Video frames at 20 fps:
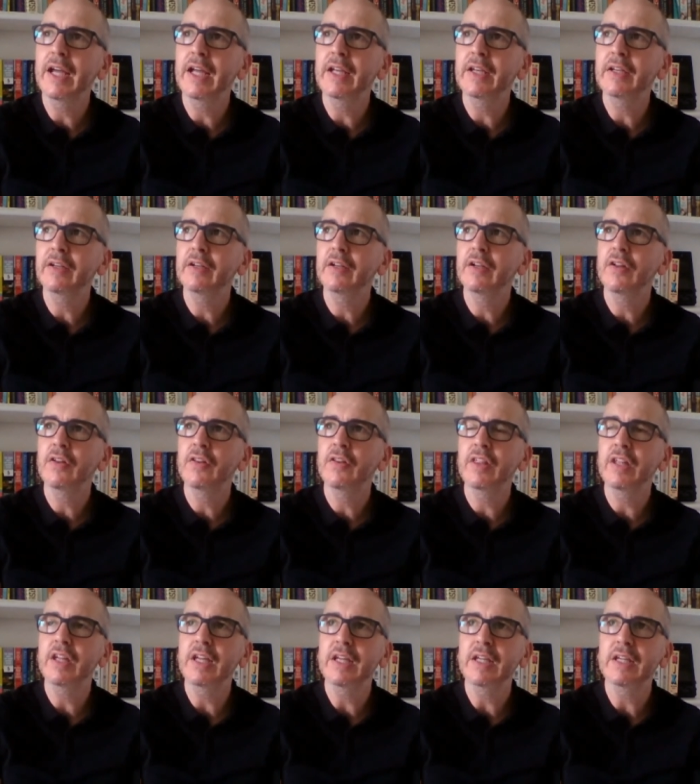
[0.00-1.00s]
in
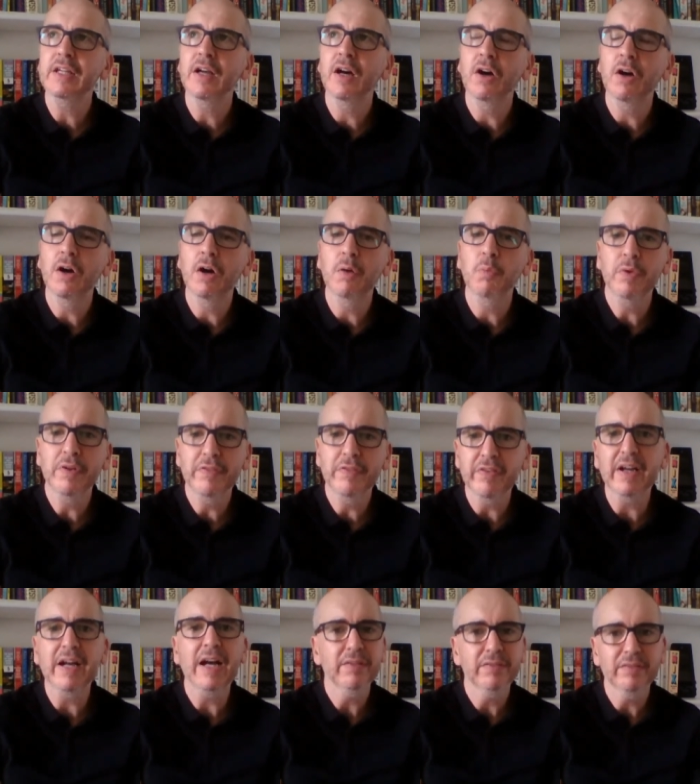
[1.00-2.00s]
the uh,
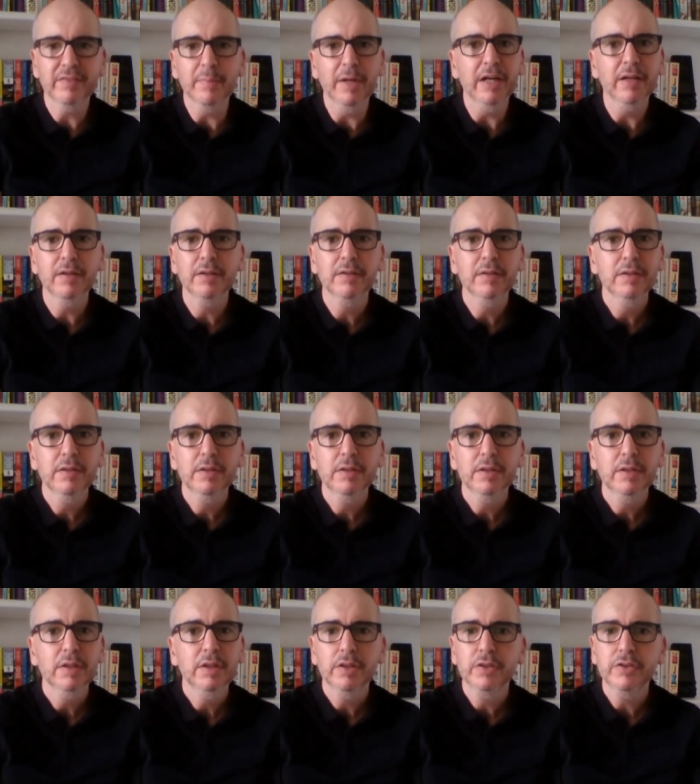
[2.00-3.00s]
with a customer.
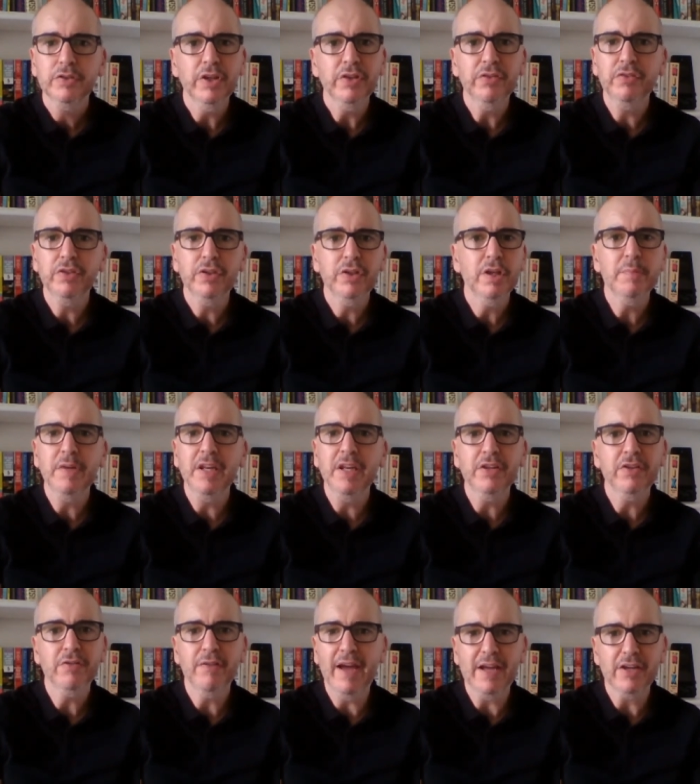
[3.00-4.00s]
Just human
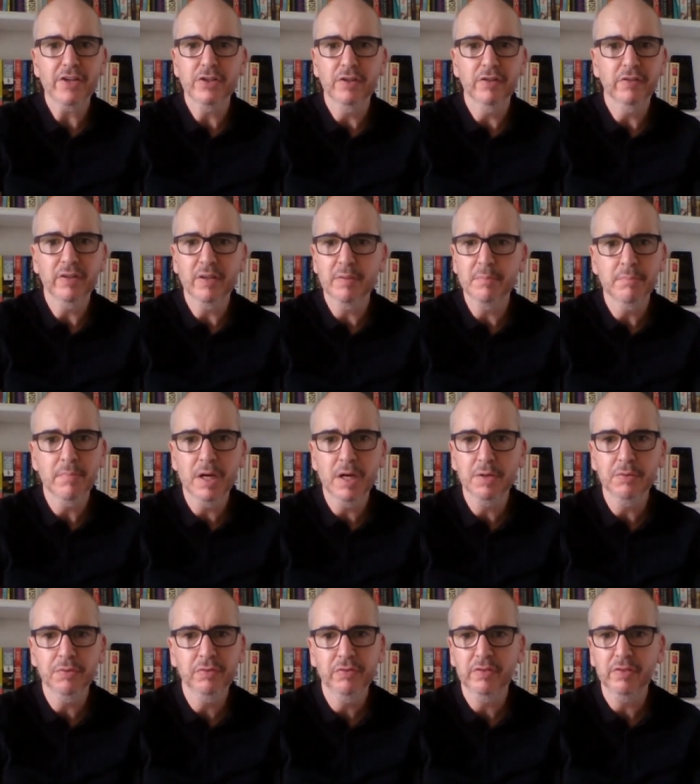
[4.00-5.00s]
interactions are the
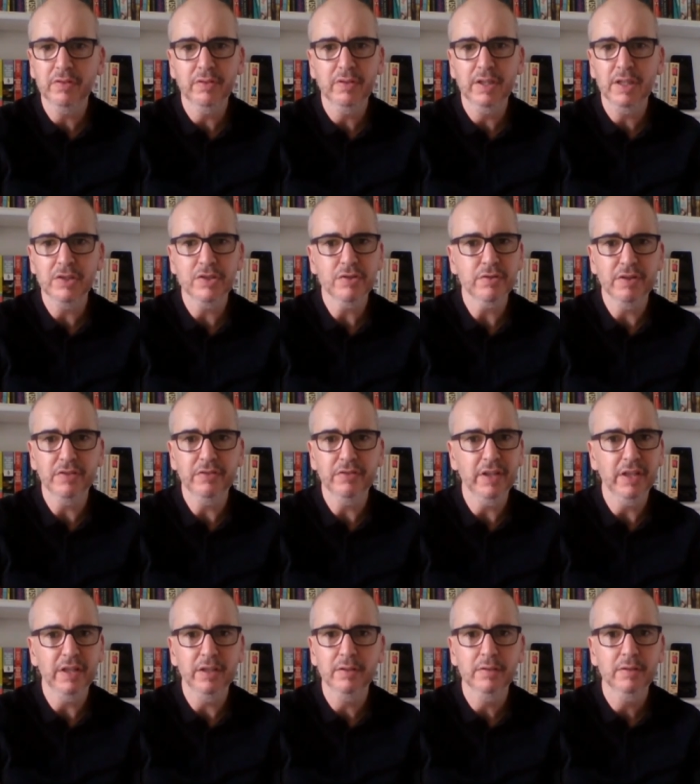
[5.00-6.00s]
most
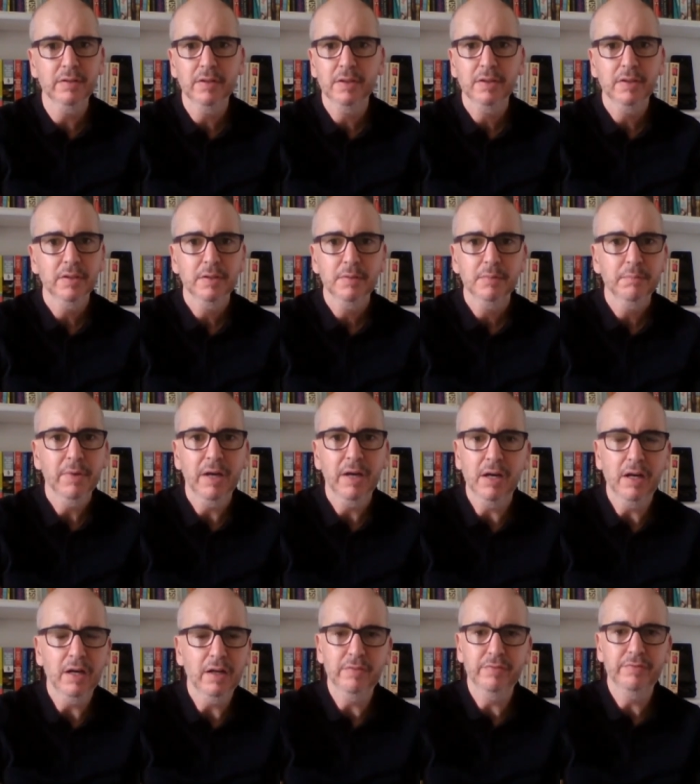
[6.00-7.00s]
interesting
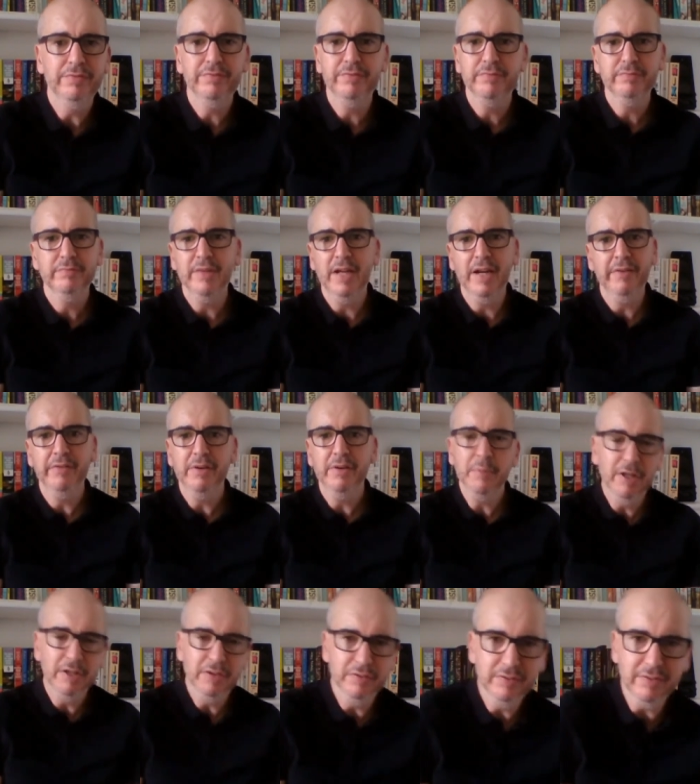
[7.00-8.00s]
part of
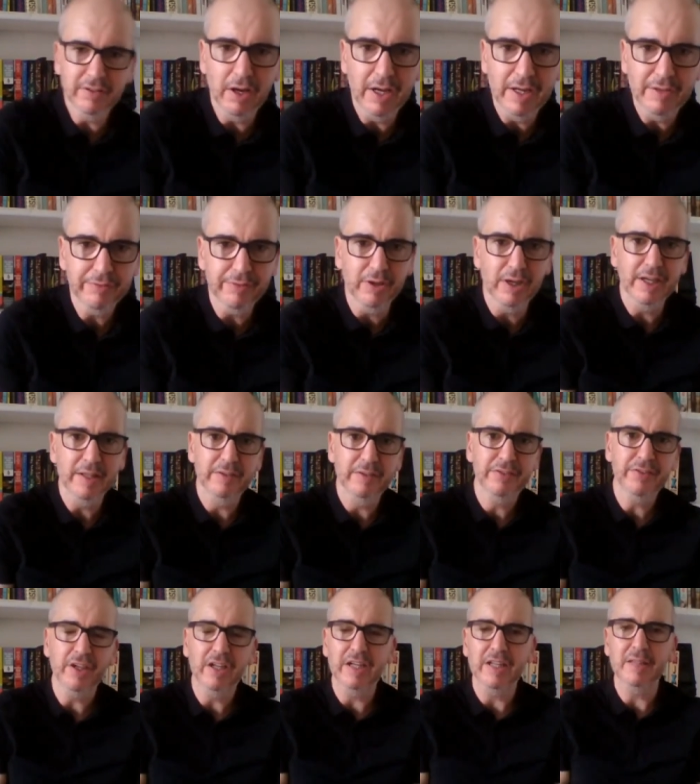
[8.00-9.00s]
everyone's life, right?
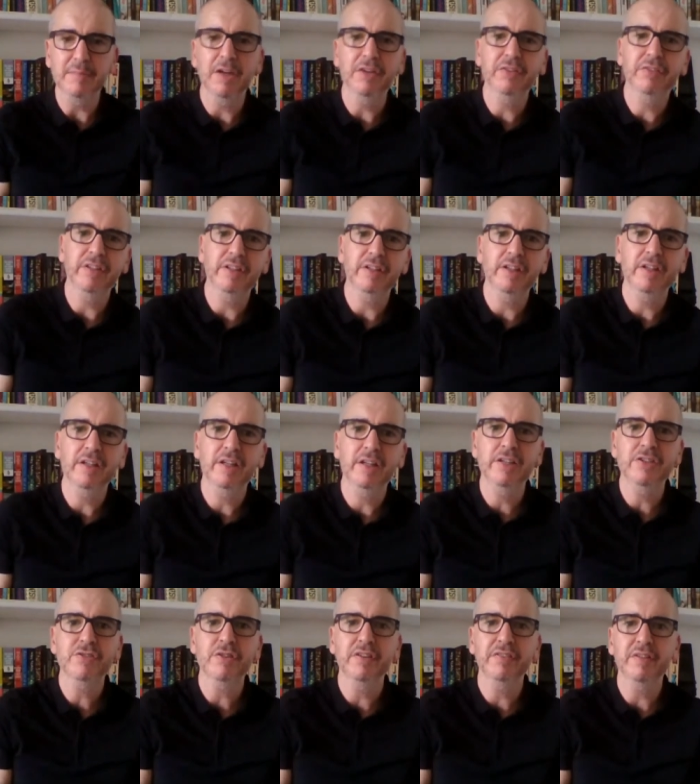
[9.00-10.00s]
Certainly the most
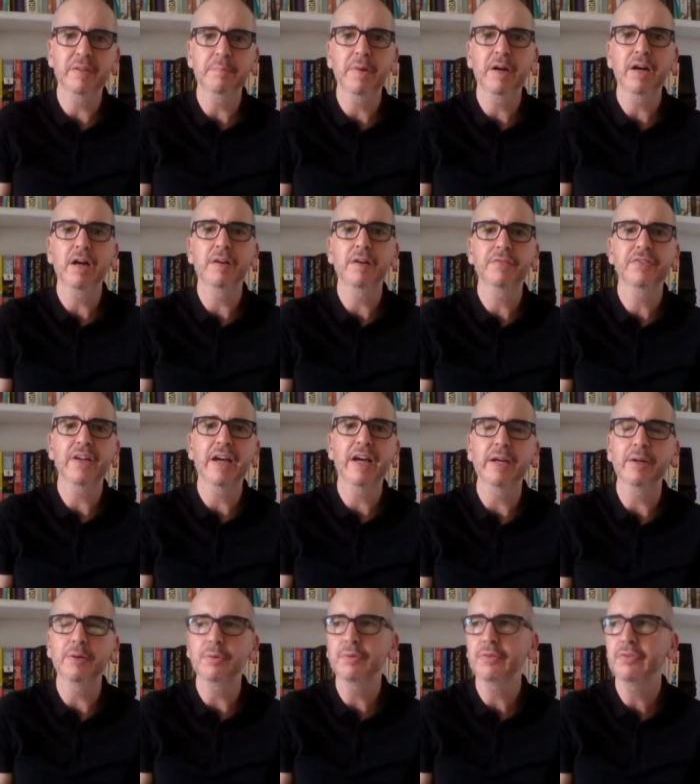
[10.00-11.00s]
interesting part of
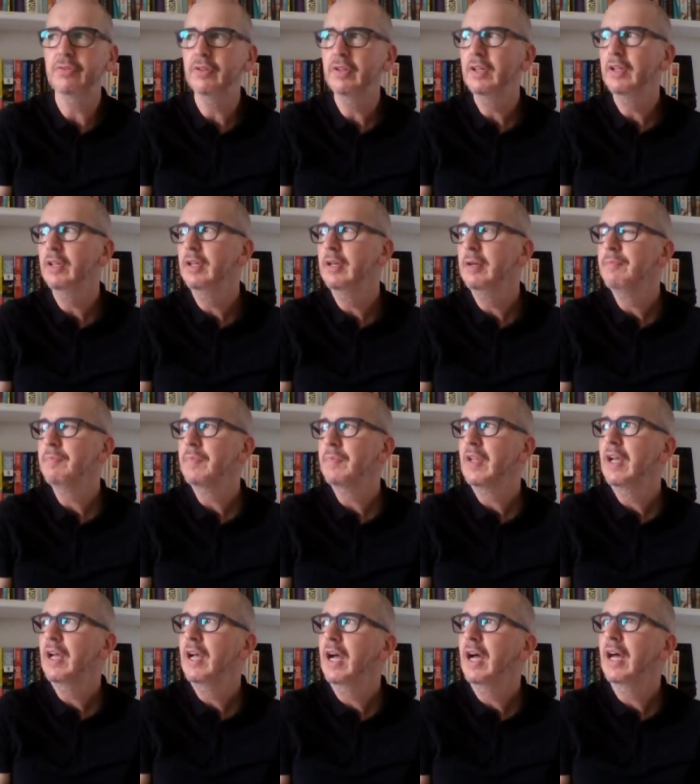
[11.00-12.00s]
sales.
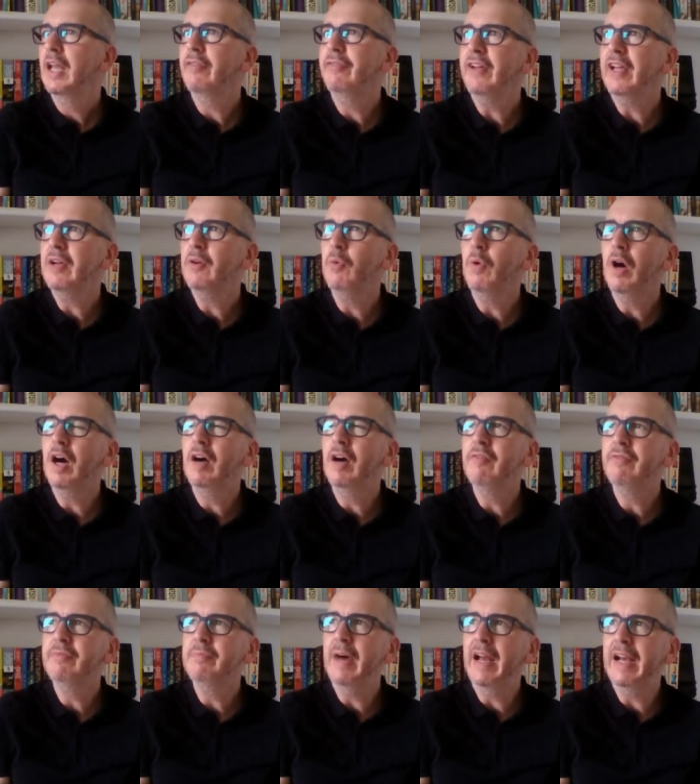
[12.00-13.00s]
I think what
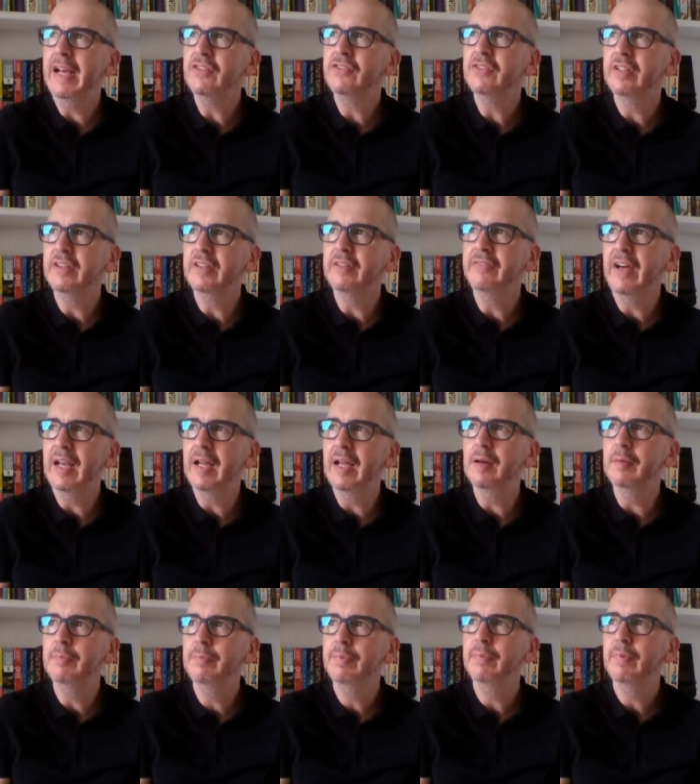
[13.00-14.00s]
I've managed to
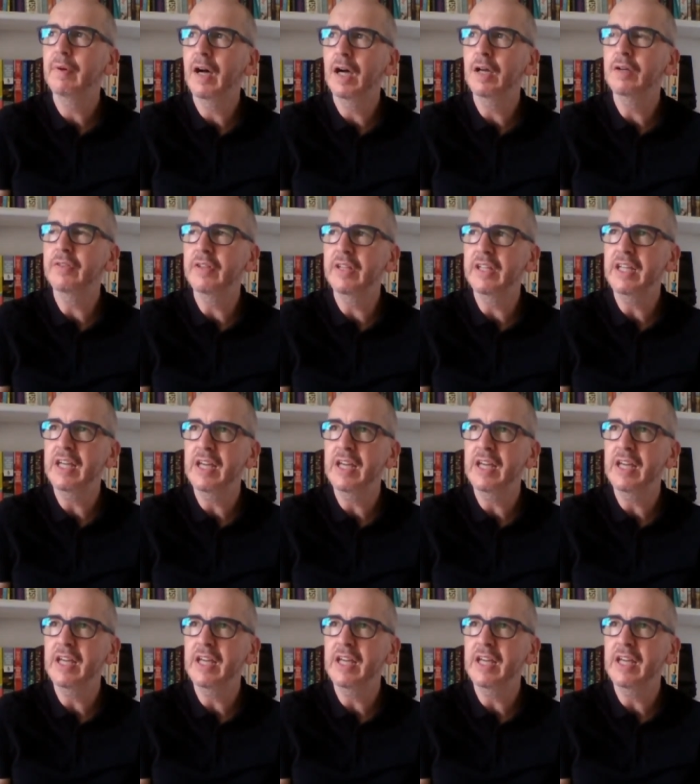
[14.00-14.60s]
develop over the